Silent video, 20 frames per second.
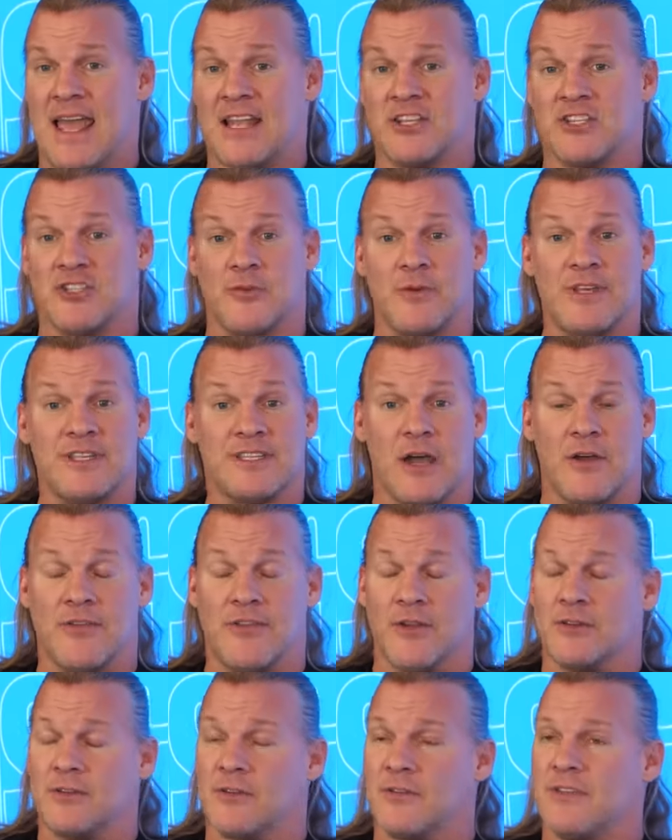and so he's out
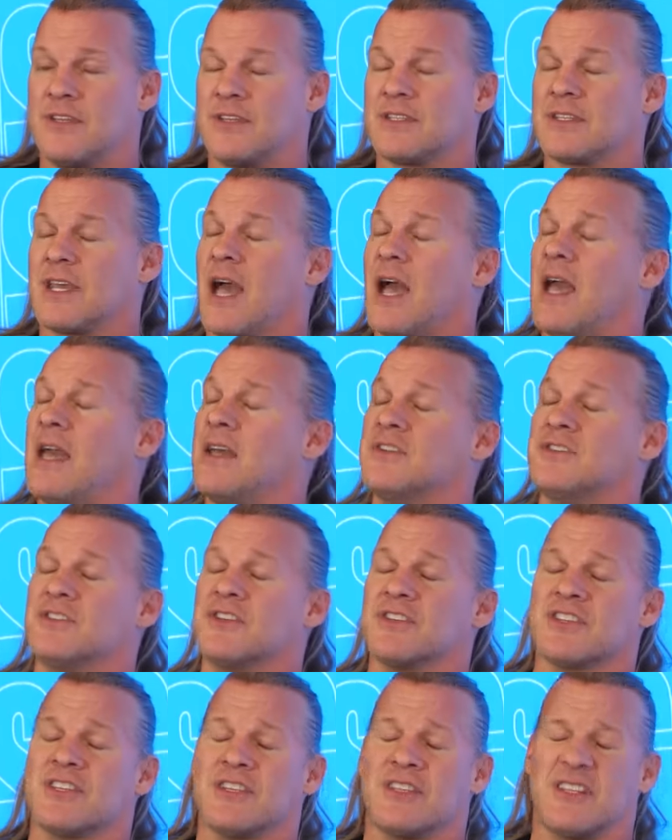there and dude, this guy is
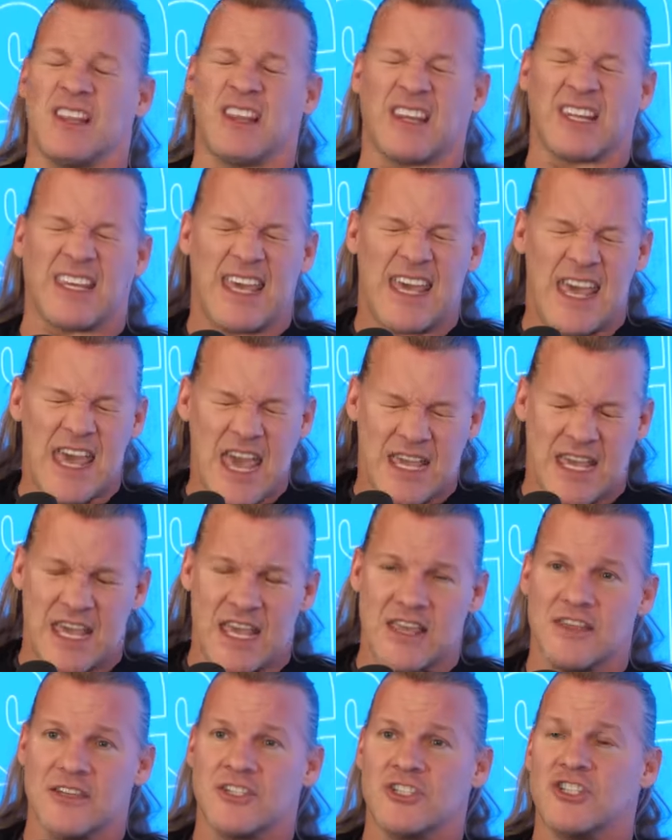just
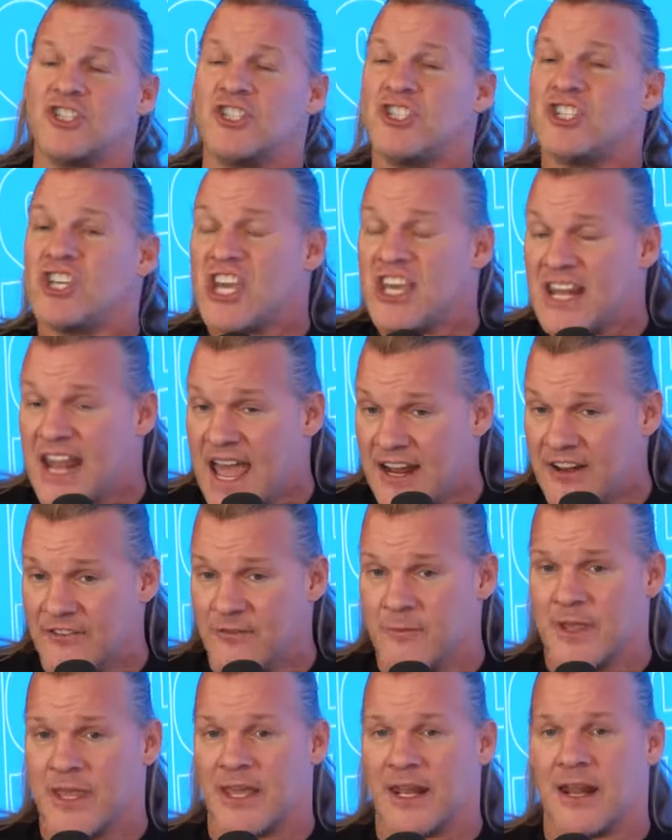kicking the shit out
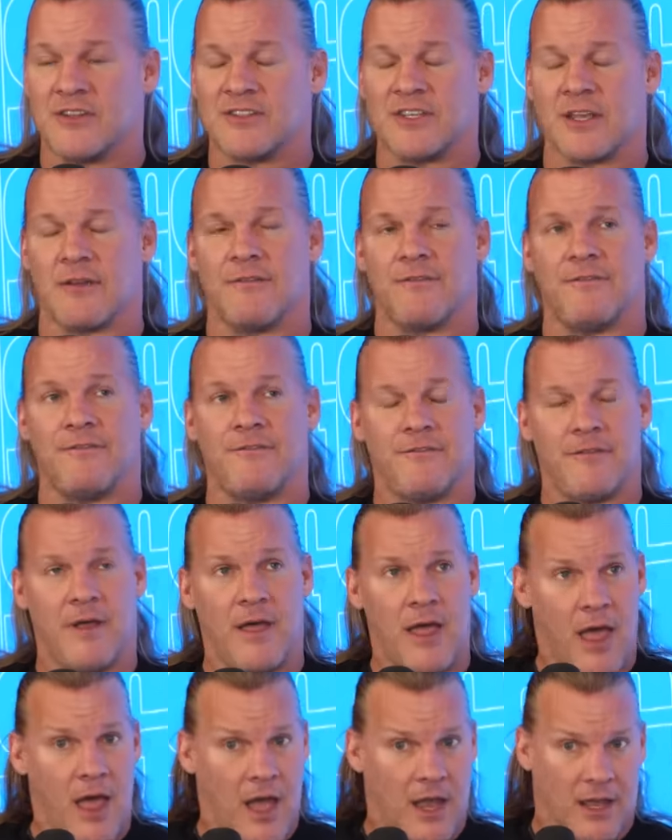of me. I was like,
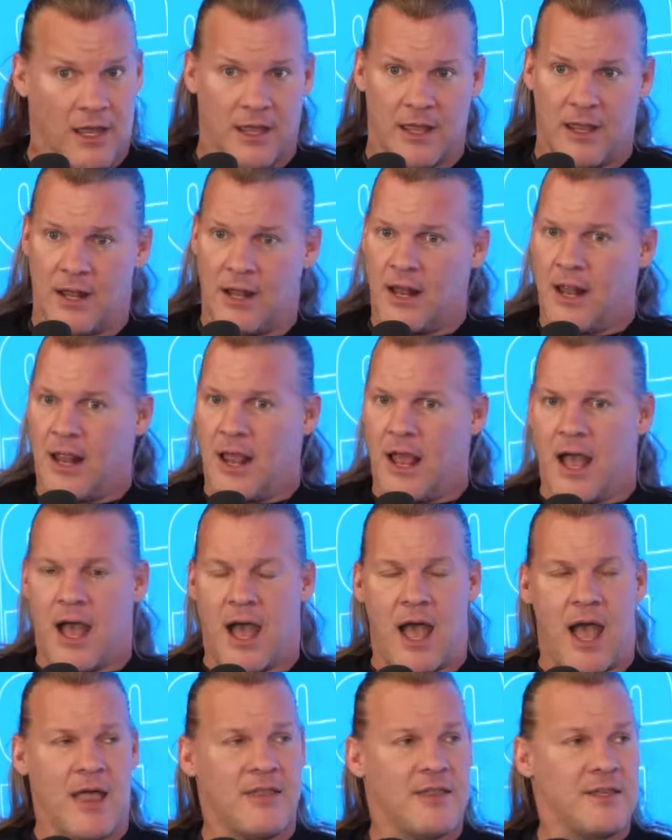fuck.
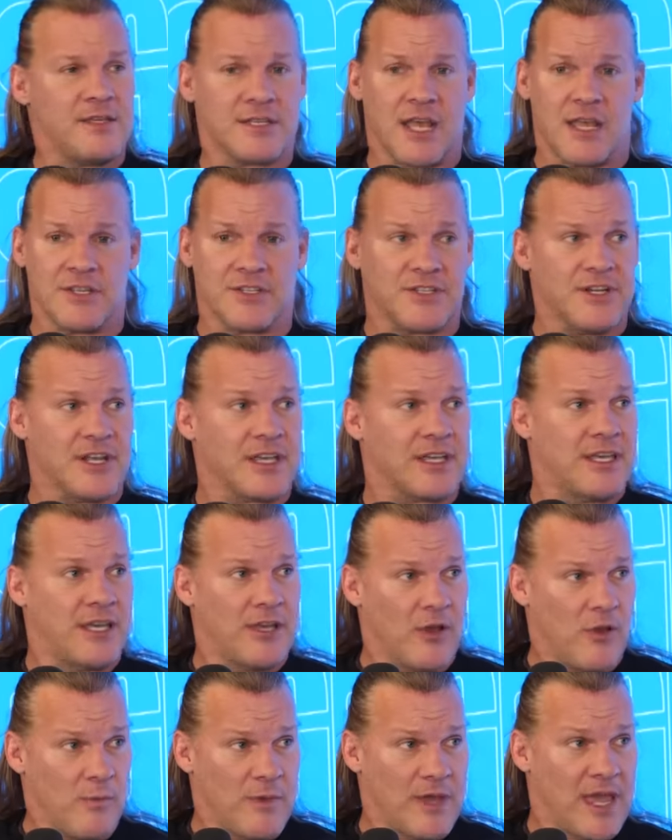This guy's gonna
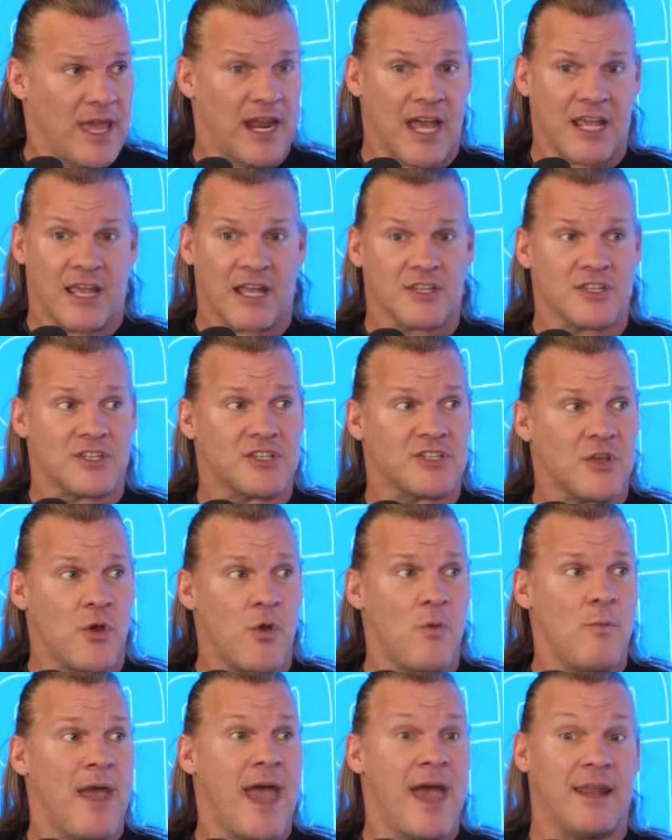kill me. And I got
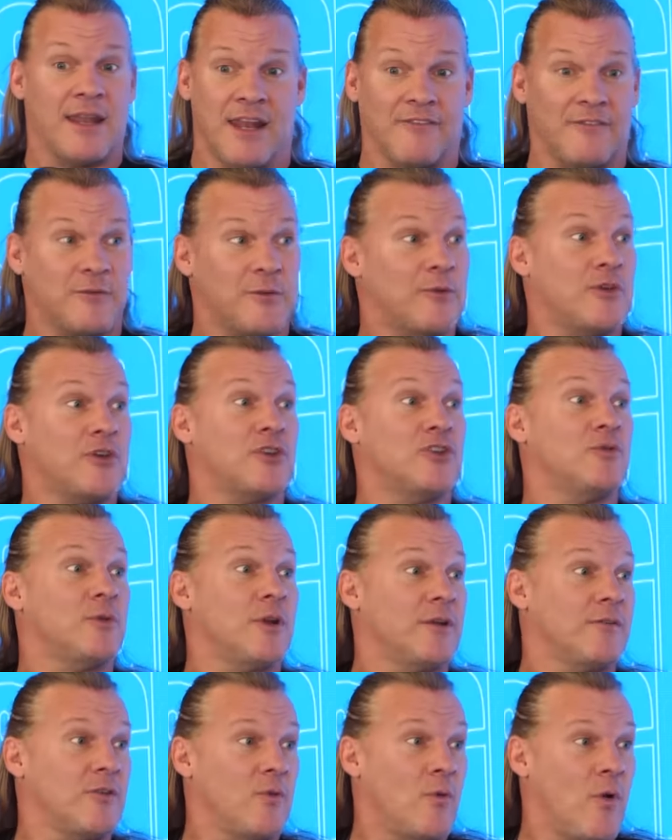so mad. And FMW, you can do
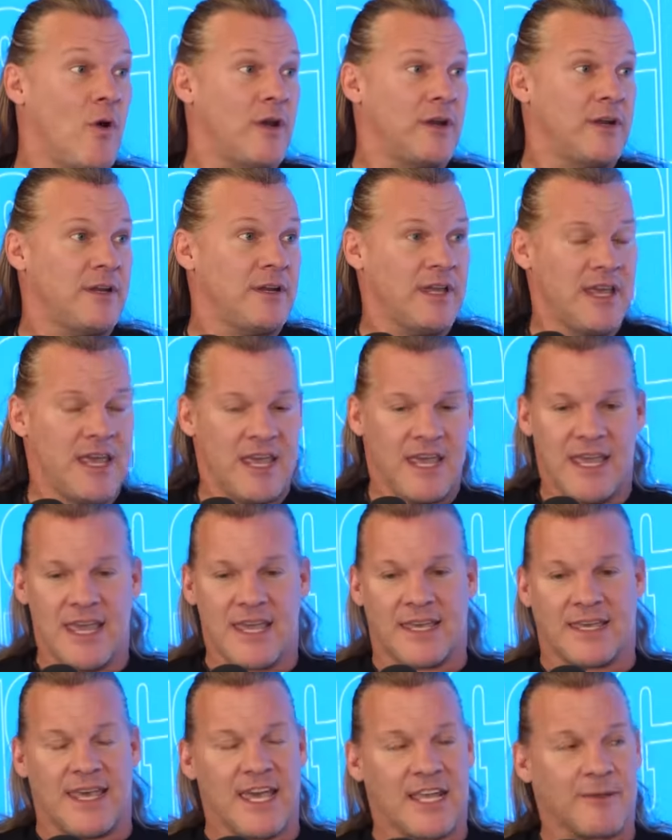whatever you wanted. He
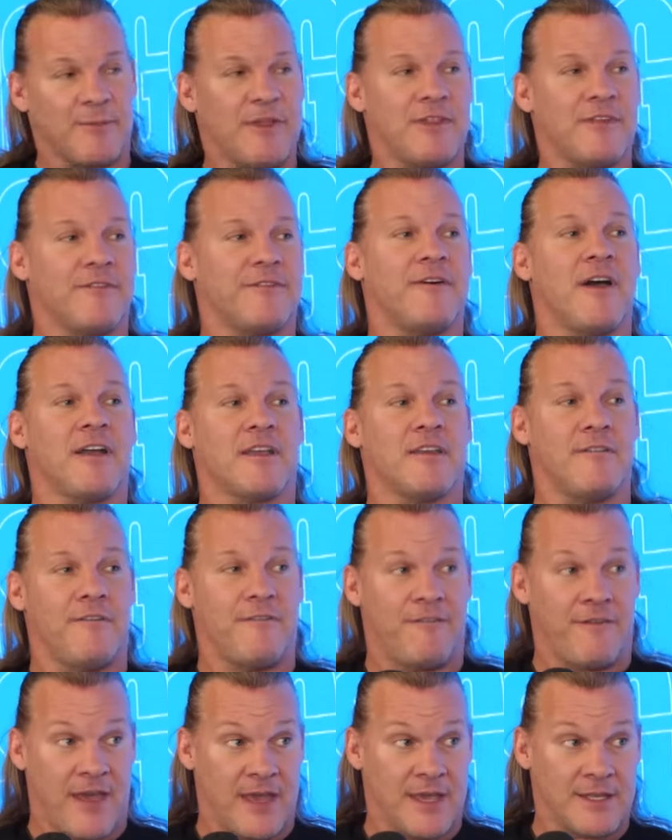kicked me in the fucking
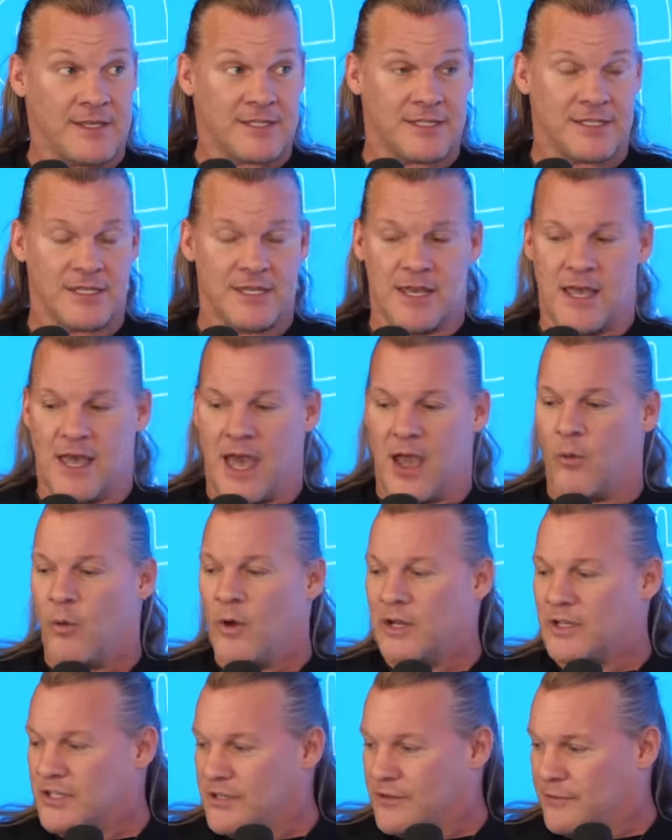face. I
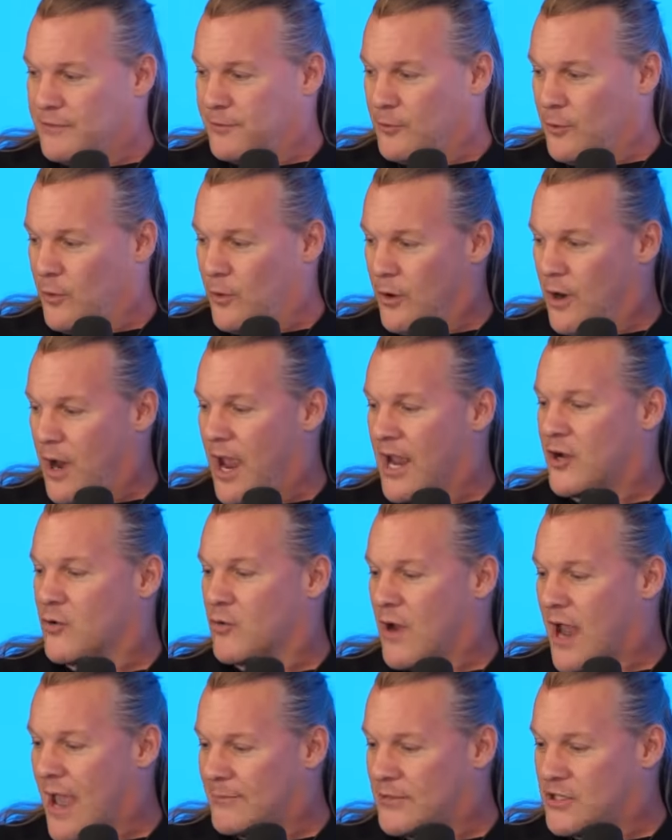went to the floor. I
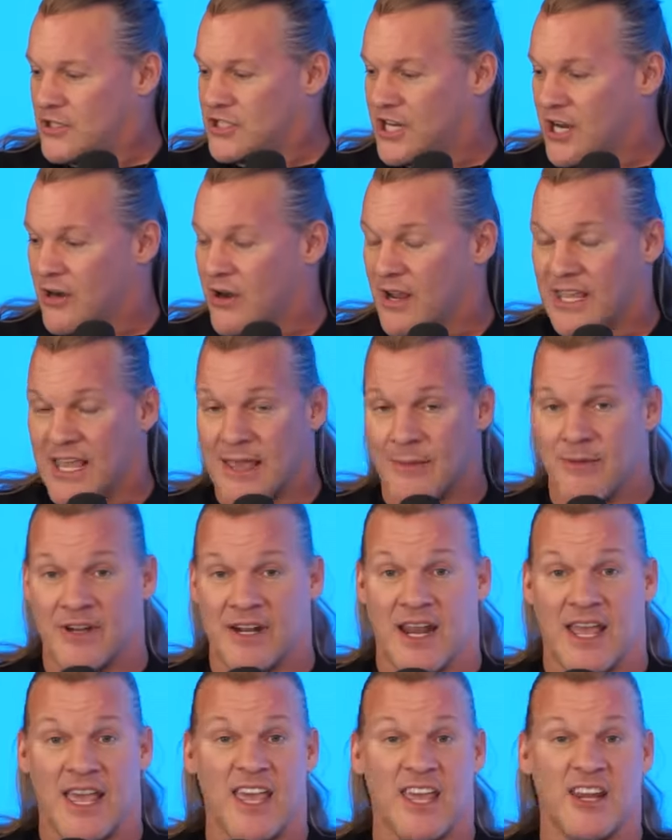grabbed a chair. I came in
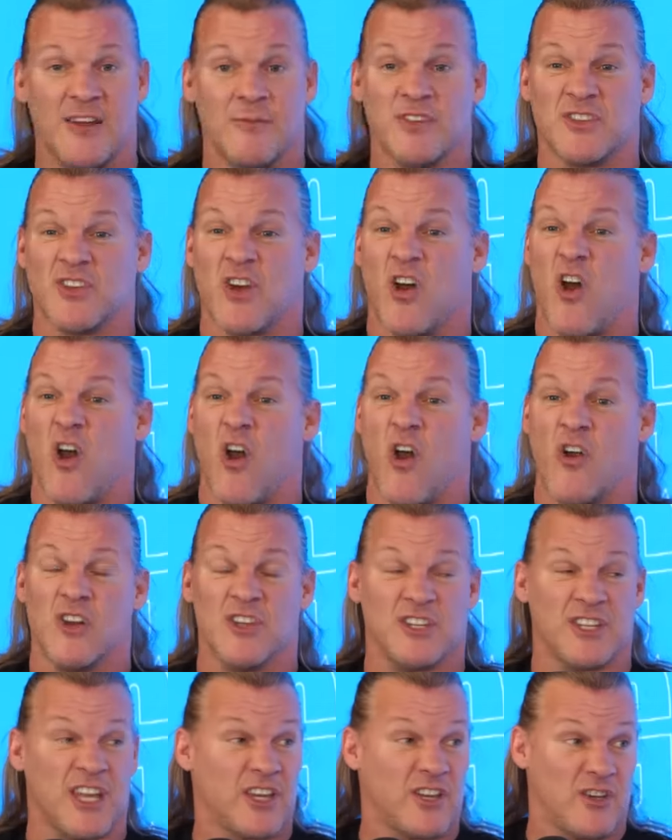and I hit him as hard
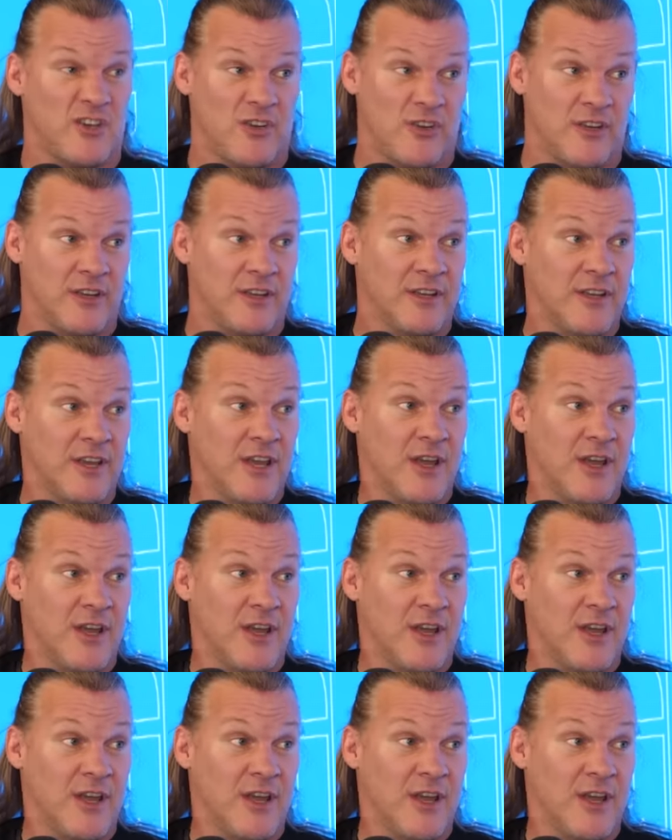as I could